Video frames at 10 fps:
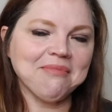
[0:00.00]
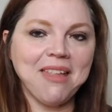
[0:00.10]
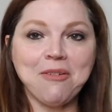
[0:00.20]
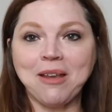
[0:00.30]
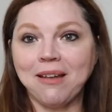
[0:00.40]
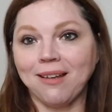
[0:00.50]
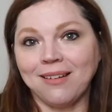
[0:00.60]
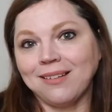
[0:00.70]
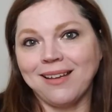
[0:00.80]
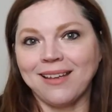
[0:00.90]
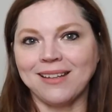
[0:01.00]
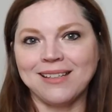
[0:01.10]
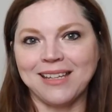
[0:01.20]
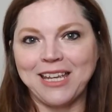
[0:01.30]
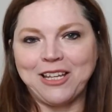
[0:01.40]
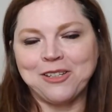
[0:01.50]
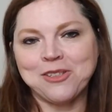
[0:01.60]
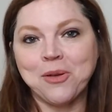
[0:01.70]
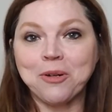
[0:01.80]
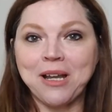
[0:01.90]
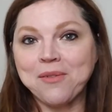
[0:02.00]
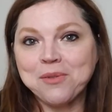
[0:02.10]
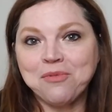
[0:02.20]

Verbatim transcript: Okay, oh, I kind of I kind of dig it, and so we're gonna have some